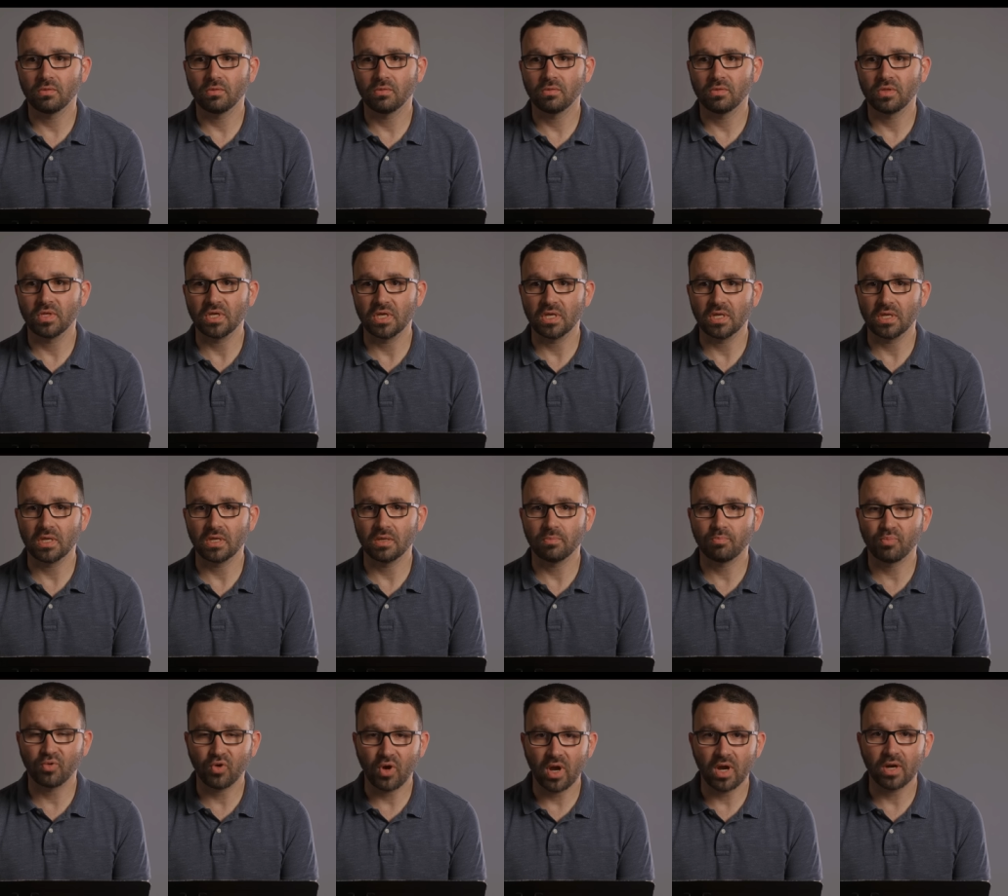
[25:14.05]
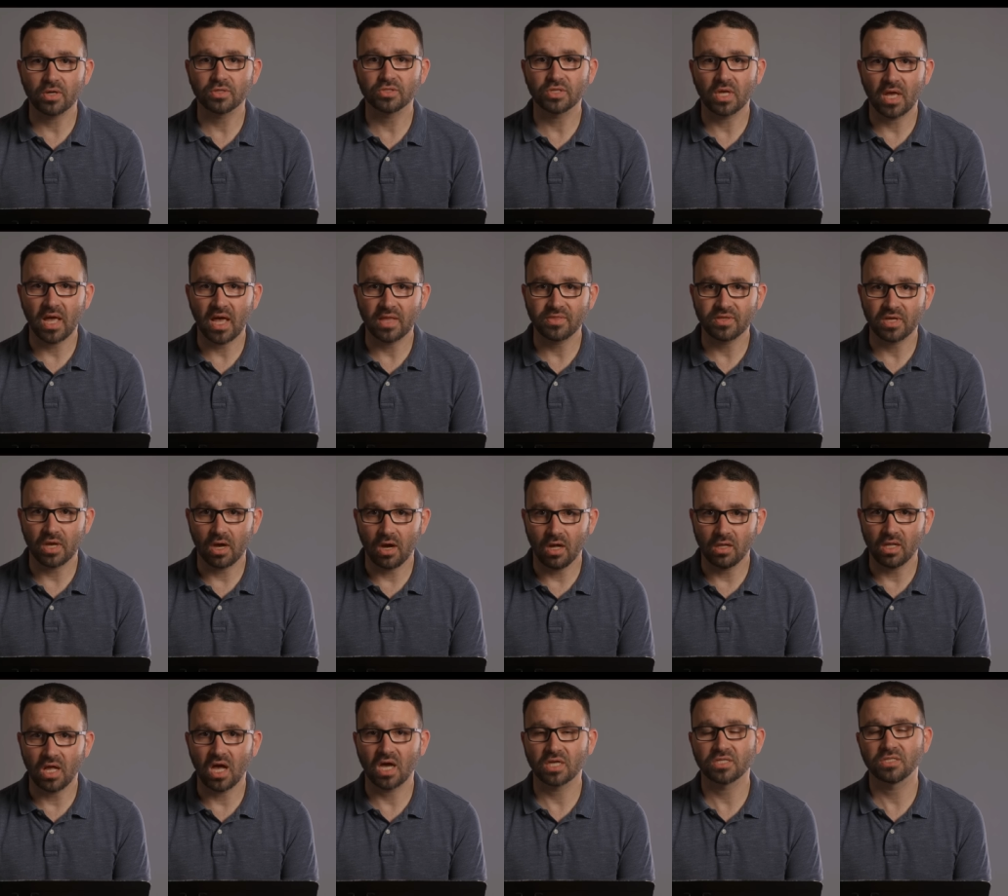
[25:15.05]
the prayers at the
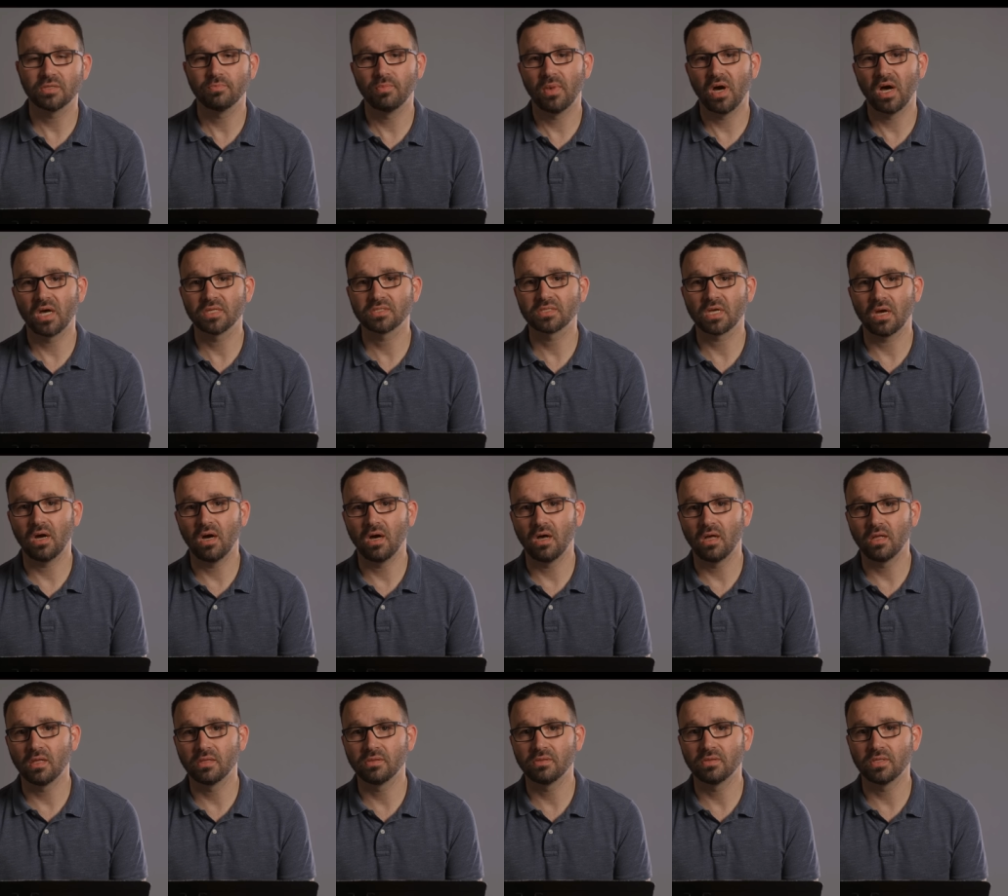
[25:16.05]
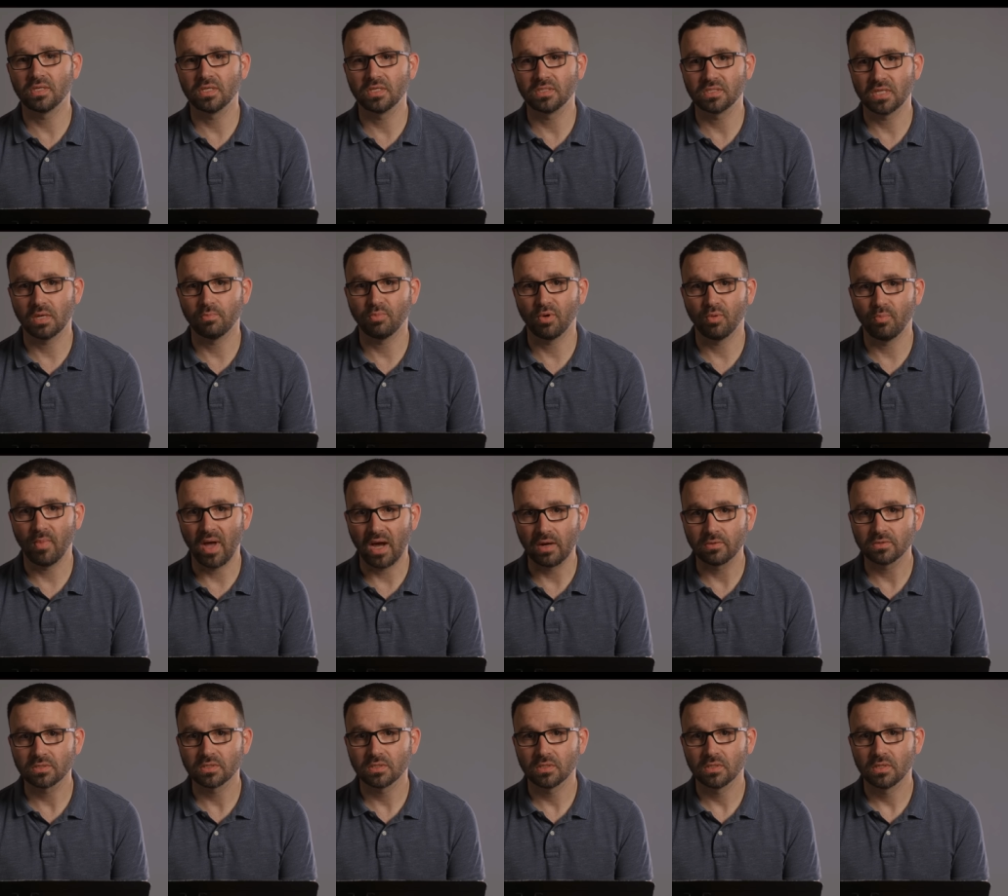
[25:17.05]
Al Aqsa Mosque on the Temple
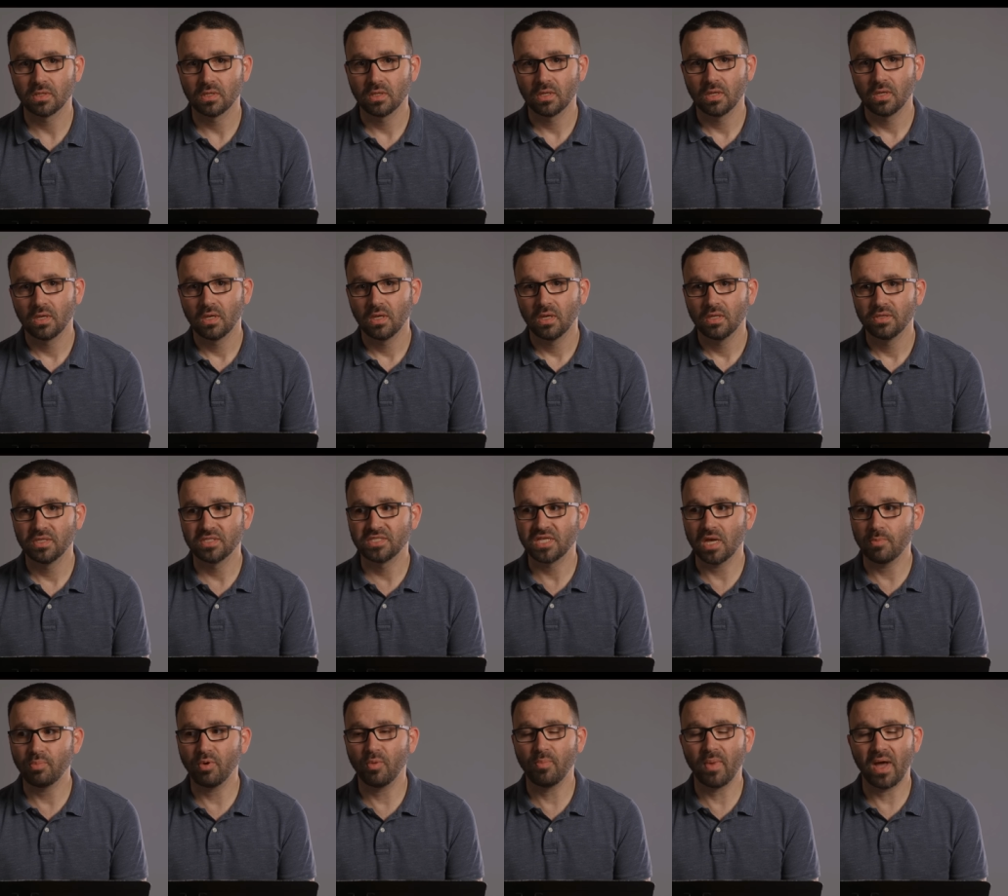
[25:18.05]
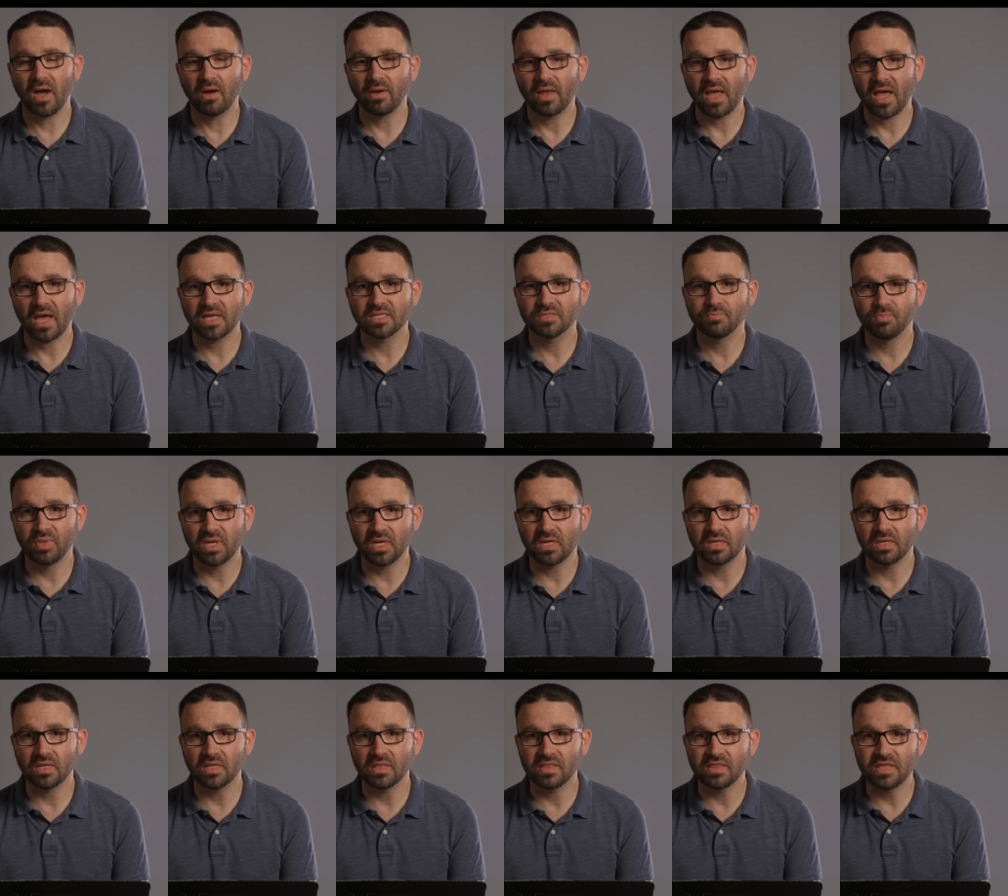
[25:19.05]
Mount. The Temple Mount has
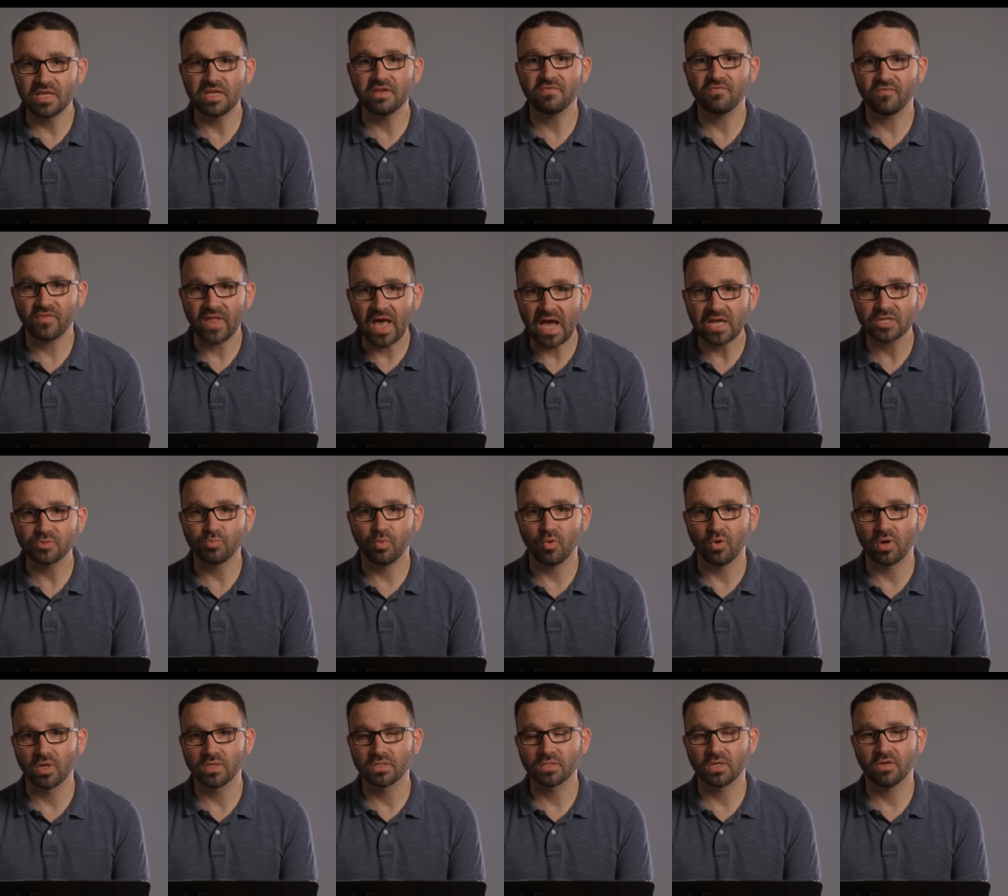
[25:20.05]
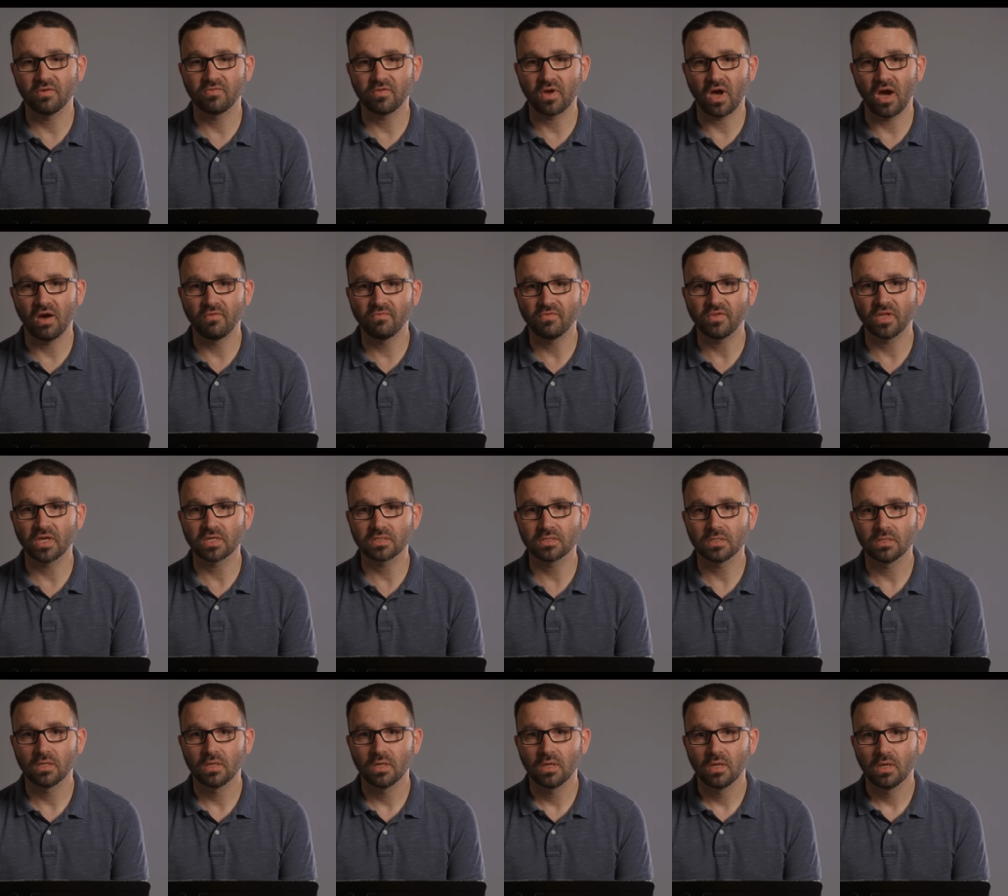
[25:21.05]
been the flashpoint of
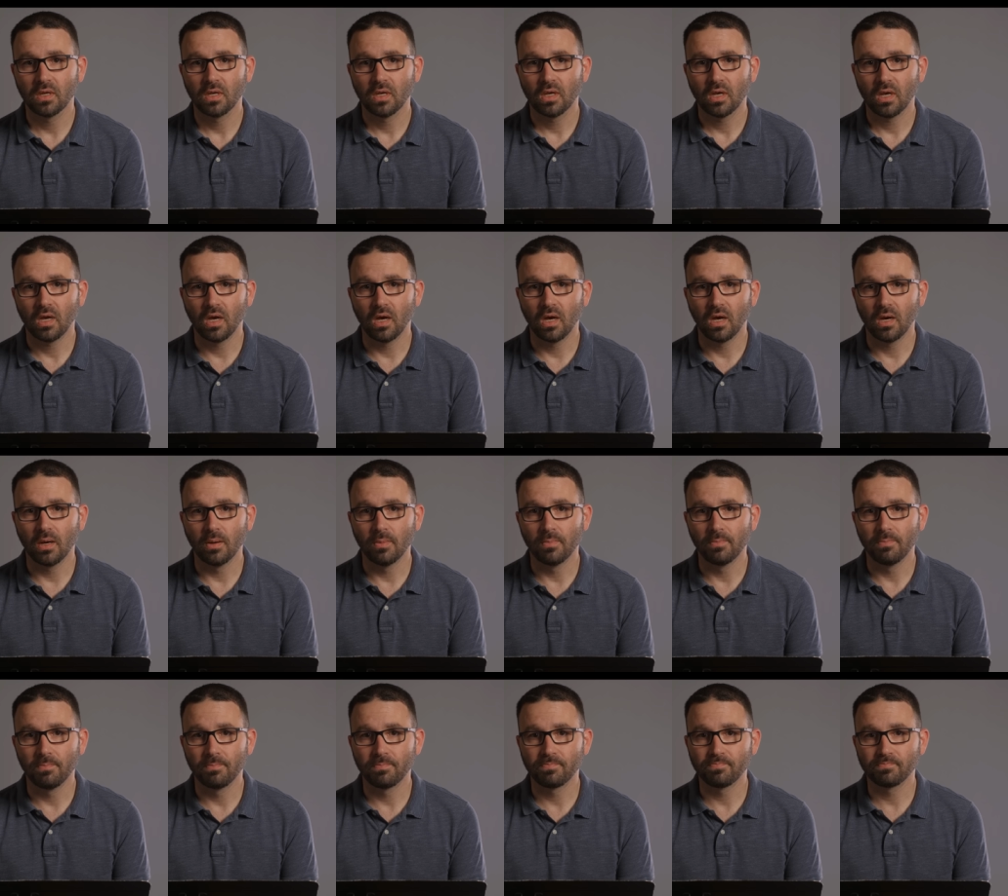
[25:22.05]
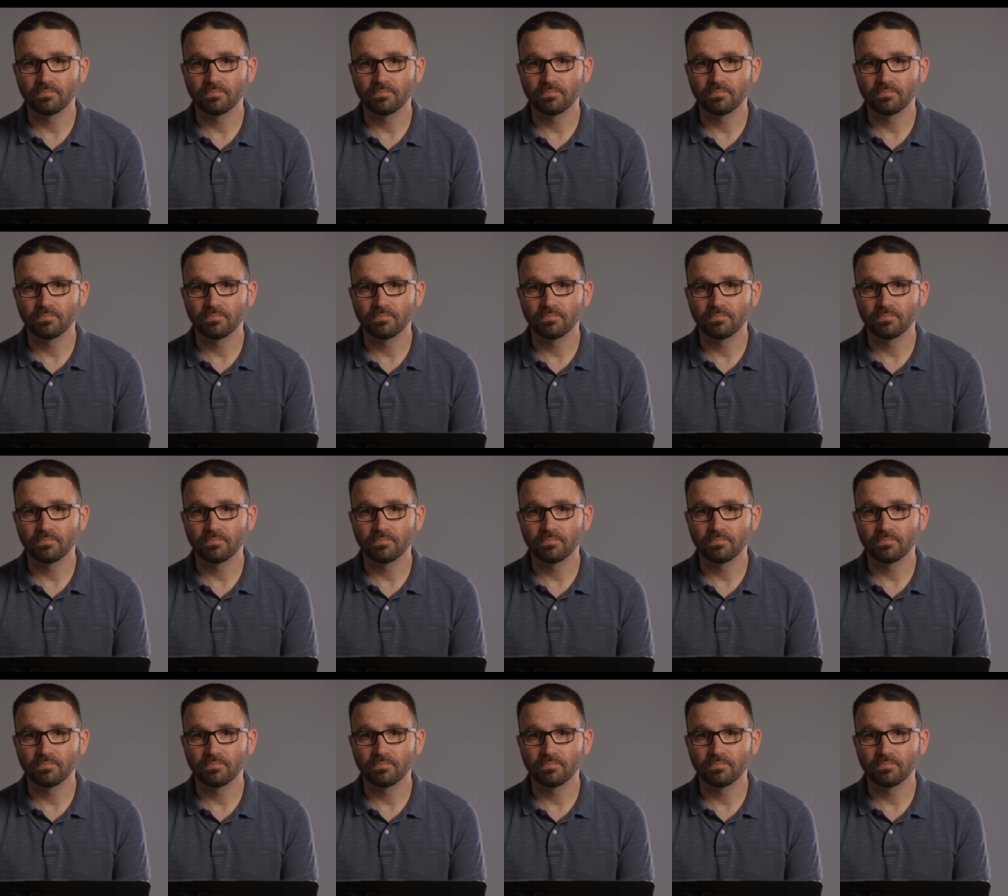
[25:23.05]
conflict um,